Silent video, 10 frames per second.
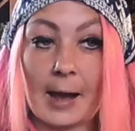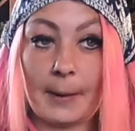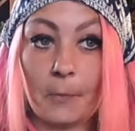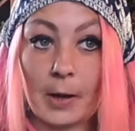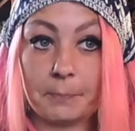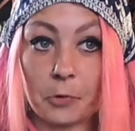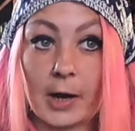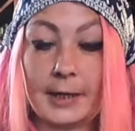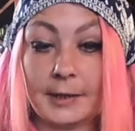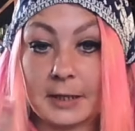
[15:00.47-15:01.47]
and my
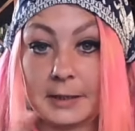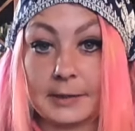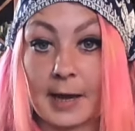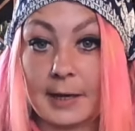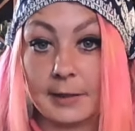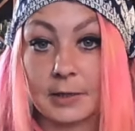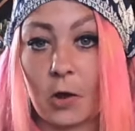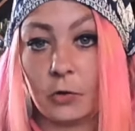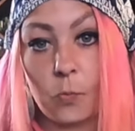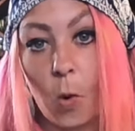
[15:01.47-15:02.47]
brain can take
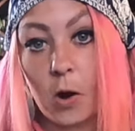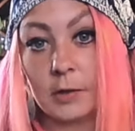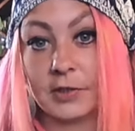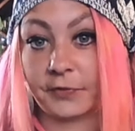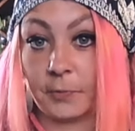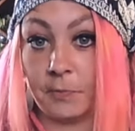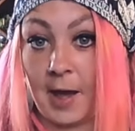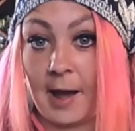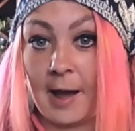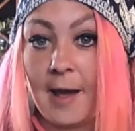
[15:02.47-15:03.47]
certain words from
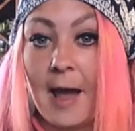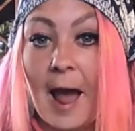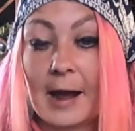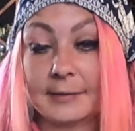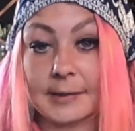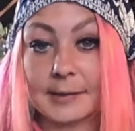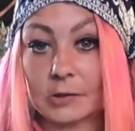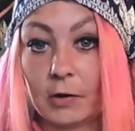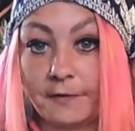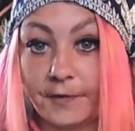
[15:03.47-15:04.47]
that and
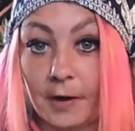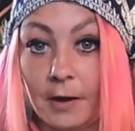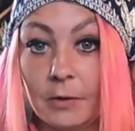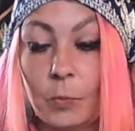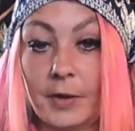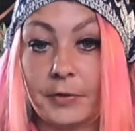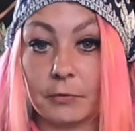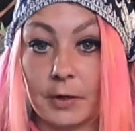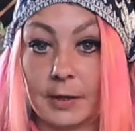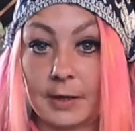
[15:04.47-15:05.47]
decipher
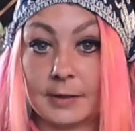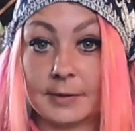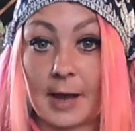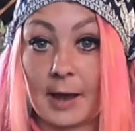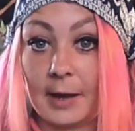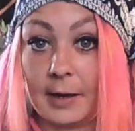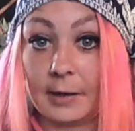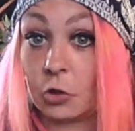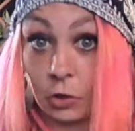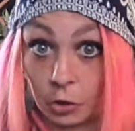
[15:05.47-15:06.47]
whether it is
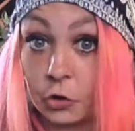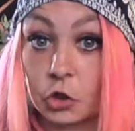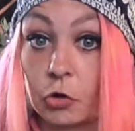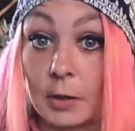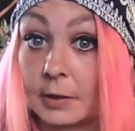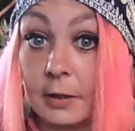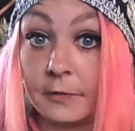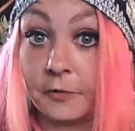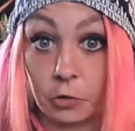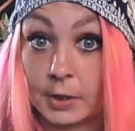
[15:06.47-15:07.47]
a
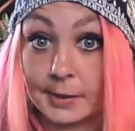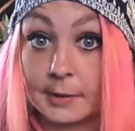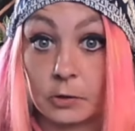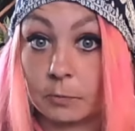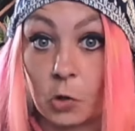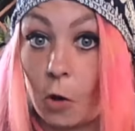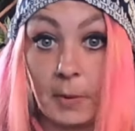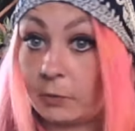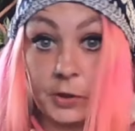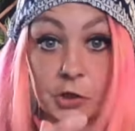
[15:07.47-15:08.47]
constructive criticism
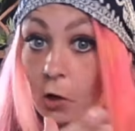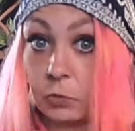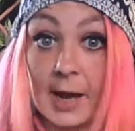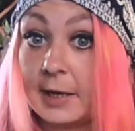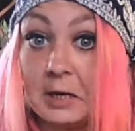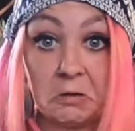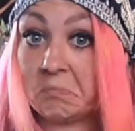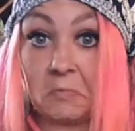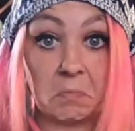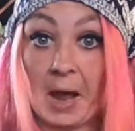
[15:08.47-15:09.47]
comment, which I'll take
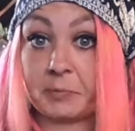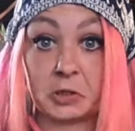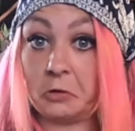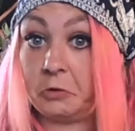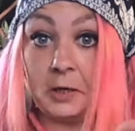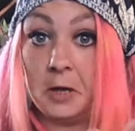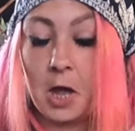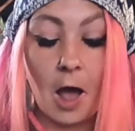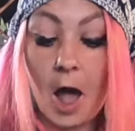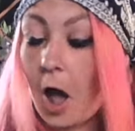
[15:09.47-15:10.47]
absolutely,
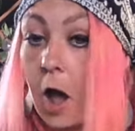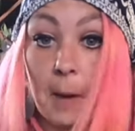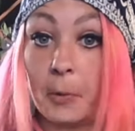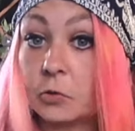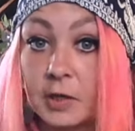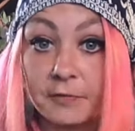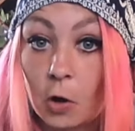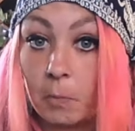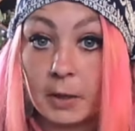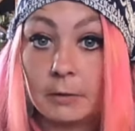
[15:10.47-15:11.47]
a positive
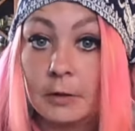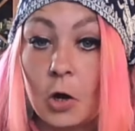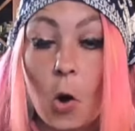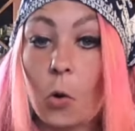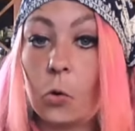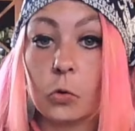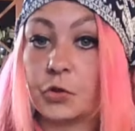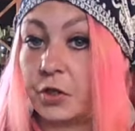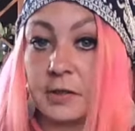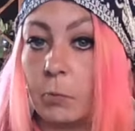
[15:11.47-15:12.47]
comment, or
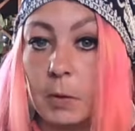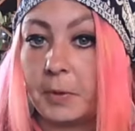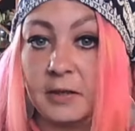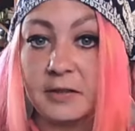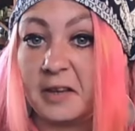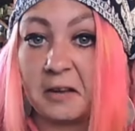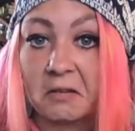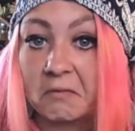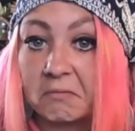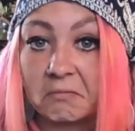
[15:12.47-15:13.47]
just someone being a dick.